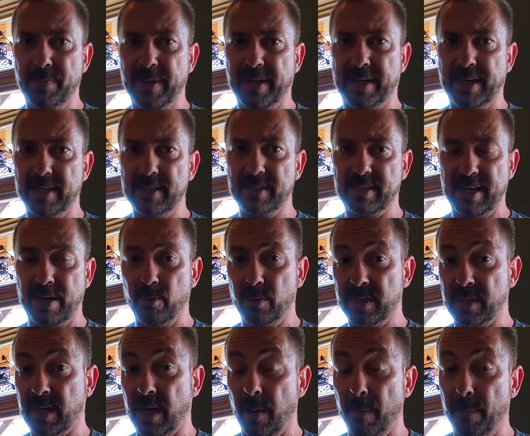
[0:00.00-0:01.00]
because it
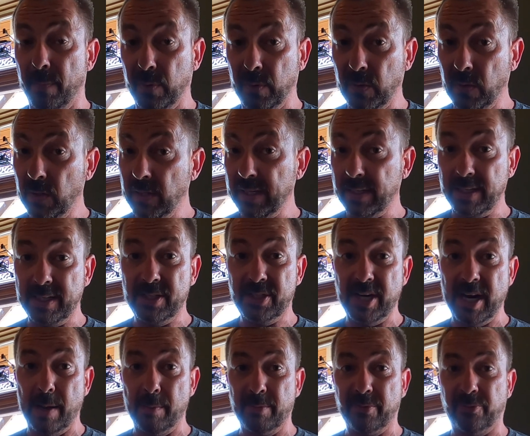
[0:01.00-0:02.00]
was completely
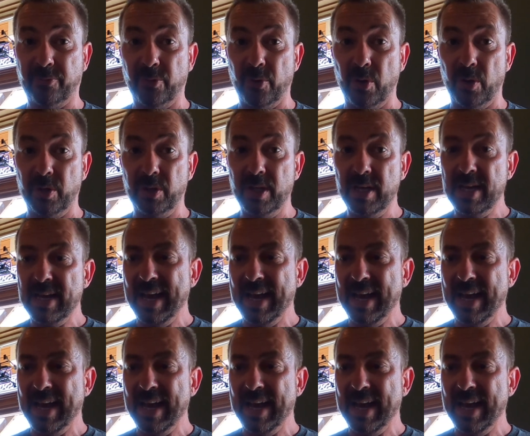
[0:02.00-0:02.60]
jammed full